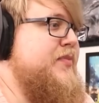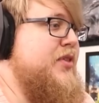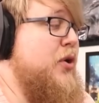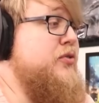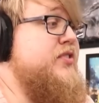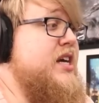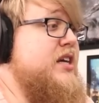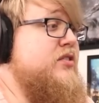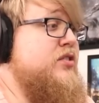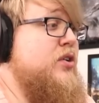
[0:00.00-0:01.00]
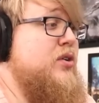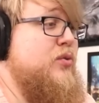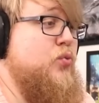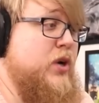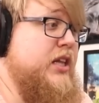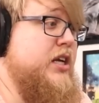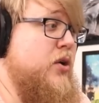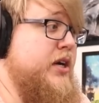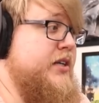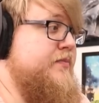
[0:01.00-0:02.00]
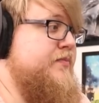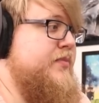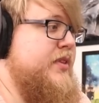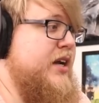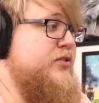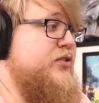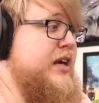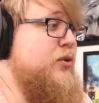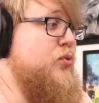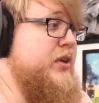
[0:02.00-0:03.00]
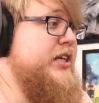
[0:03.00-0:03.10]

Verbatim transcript: Those things, really annoying. They also sound really